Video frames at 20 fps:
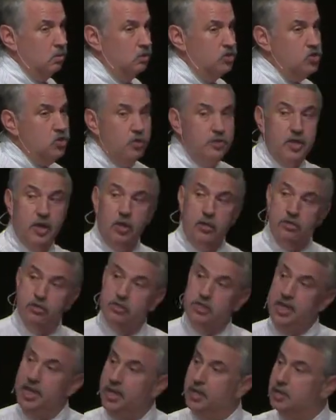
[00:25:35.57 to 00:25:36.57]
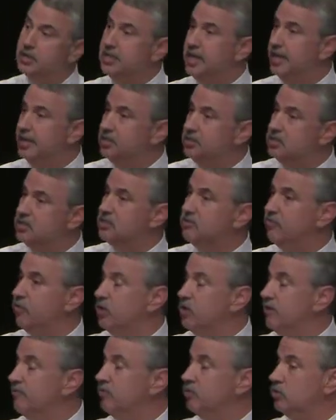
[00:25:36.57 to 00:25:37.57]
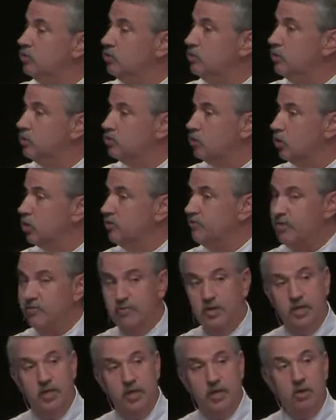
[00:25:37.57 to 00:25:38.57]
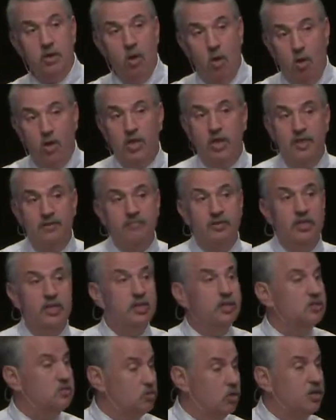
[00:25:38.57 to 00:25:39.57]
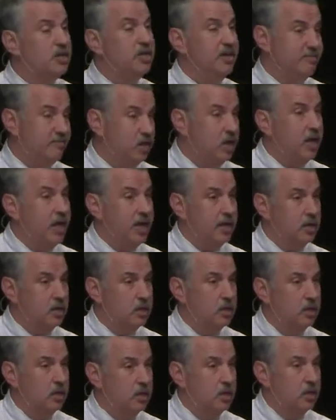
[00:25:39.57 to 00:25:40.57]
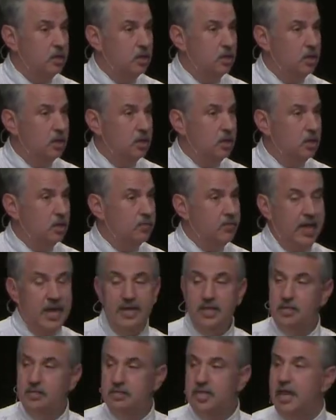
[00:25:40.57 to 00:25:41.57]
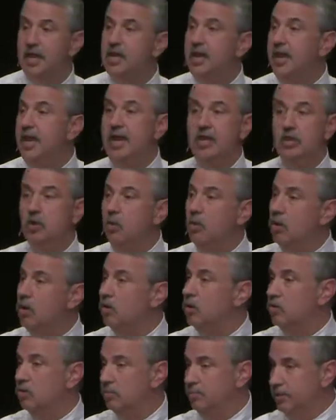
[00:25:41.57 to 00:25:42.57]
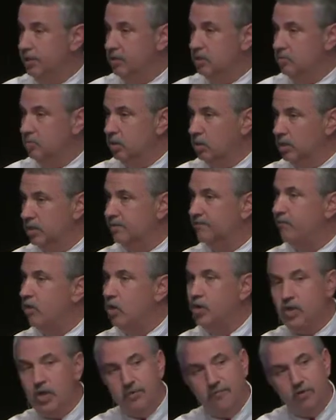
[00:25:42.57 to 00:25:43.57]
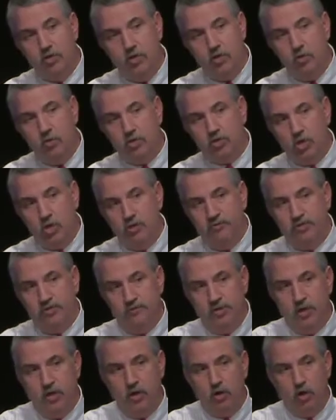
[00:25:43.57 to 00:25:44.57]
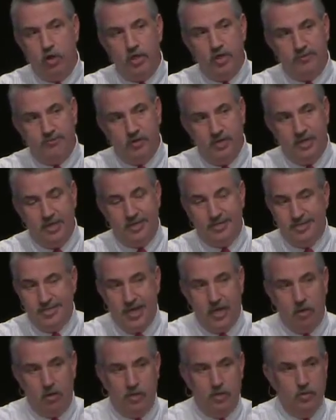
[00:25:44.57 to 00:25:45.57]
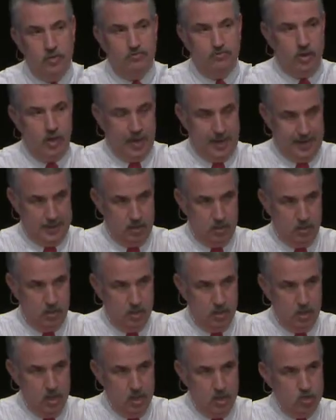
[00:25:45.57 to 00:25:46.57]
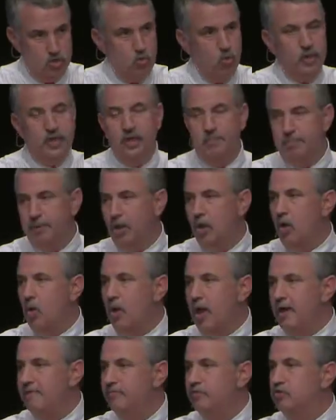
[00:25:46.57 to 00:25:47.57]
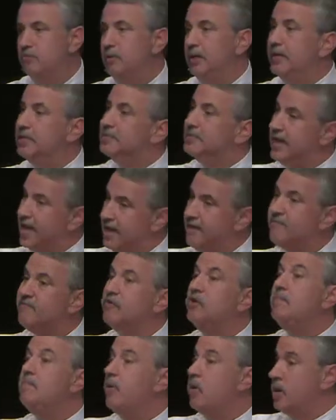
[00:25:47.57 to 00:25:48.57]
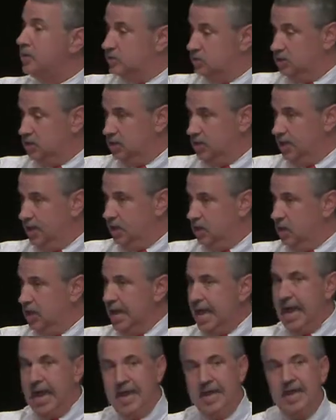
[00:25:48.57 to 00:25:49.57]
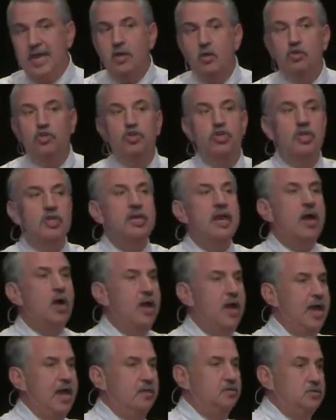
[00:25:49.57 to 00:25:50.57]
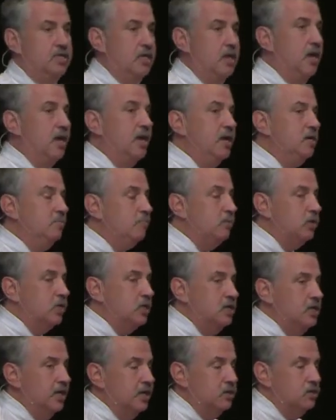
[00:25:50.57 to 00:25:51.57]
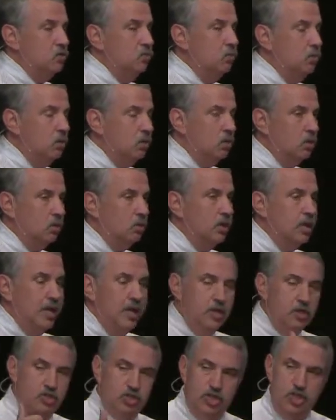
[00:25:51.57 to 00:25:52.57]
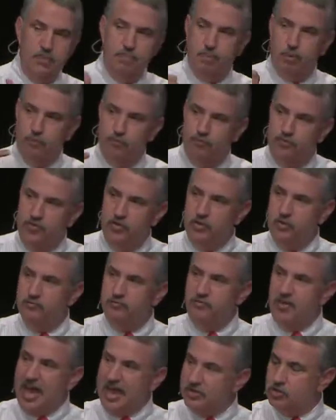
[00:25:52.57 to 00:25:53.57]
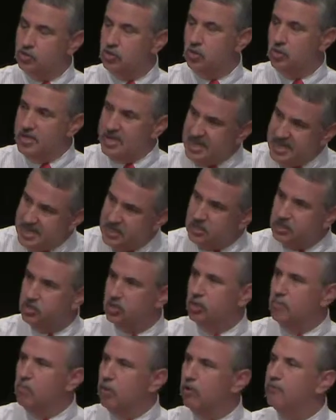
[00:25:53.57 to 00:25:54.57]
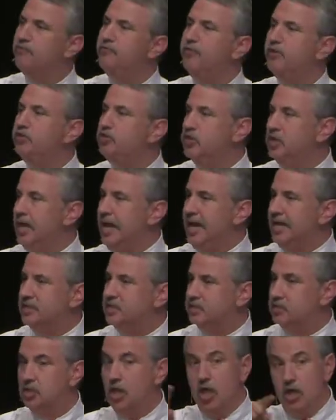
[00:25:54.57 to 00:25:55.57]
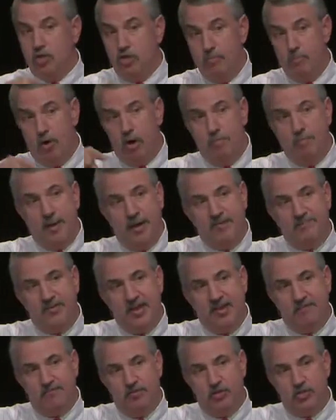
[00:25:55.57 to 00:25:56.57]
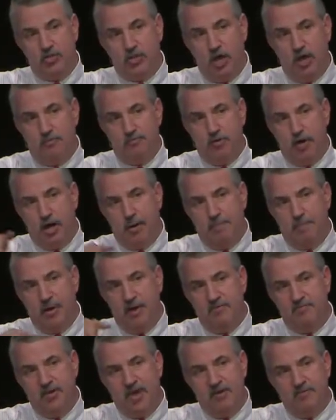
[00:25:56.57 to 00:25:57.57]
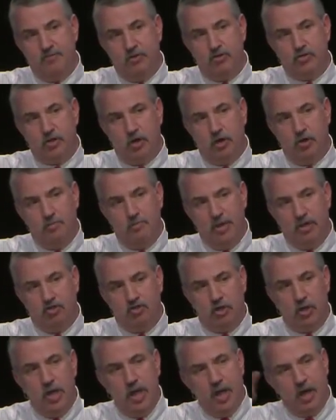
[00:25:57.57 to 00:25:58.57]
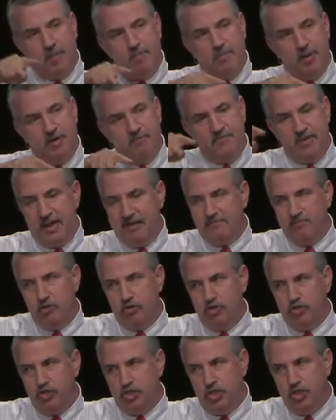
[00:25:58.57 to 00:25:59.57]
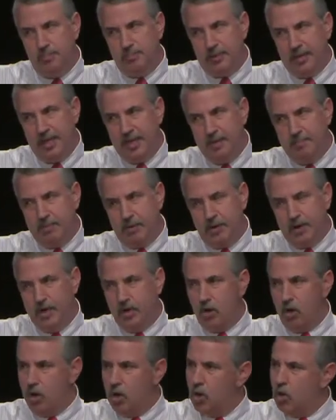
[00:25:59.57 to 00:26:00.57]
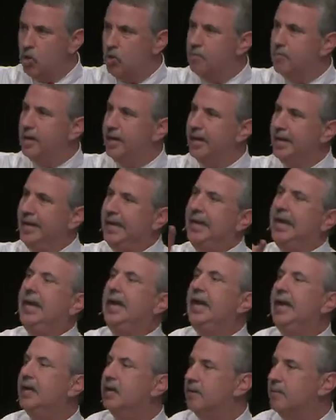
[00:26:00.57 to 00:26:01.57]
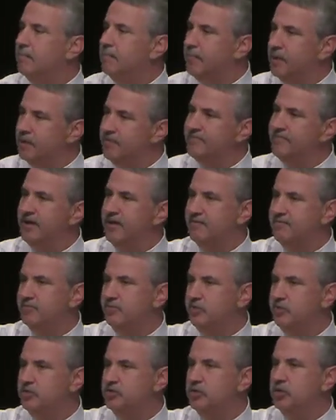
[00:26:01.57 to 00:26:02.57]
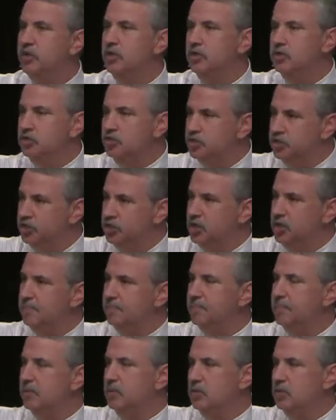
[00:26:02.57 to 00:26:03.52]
You know that old saying in Texas, if all you ever do is all you've ever done, all you'll ever get is all you ever got? That is NA, no longer applicable. If all you ever do is all you've ever done, all you ever get is not all you ever got. You will get below average because every boss today, he or she now has, in a hyper-connected world, cheaper, faster, easier, more efficient access to more above-average software, above-average automation, above-average cheap labor, and oh my God, above-average cheap